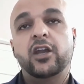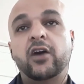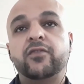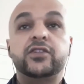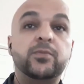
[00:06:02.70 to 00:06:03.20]

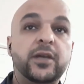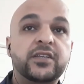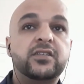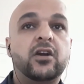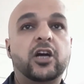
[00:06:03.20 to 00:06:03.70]

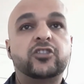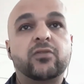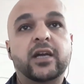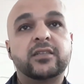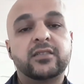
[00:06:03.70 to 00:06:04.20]
office-based
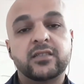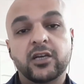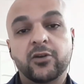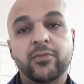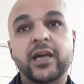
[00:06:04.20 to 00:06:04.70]
contracts
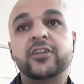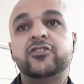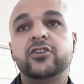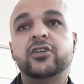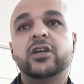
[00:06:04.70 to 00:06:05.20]

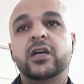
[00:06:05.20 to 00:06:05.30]
manager